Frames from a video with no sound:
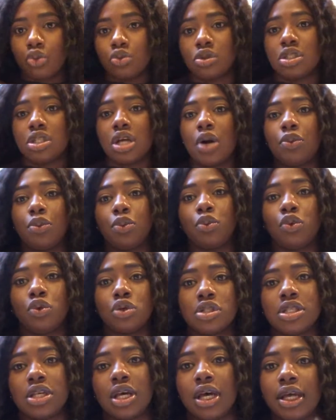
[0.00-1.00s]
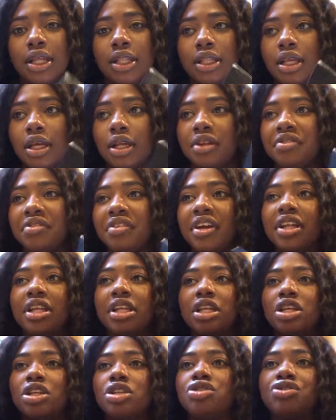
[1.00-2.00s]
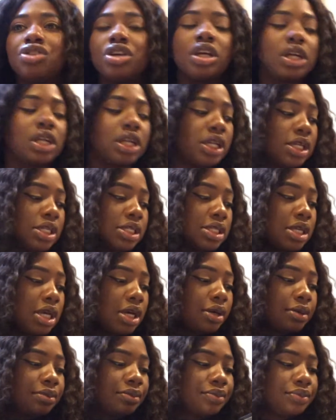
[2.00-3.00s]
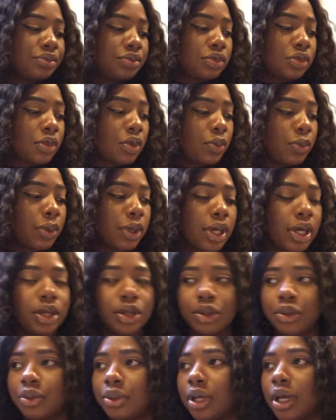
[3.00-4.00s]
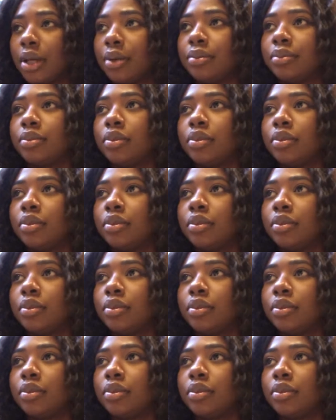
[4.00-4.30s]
Start with water, and then if I need a drink later, we can do that.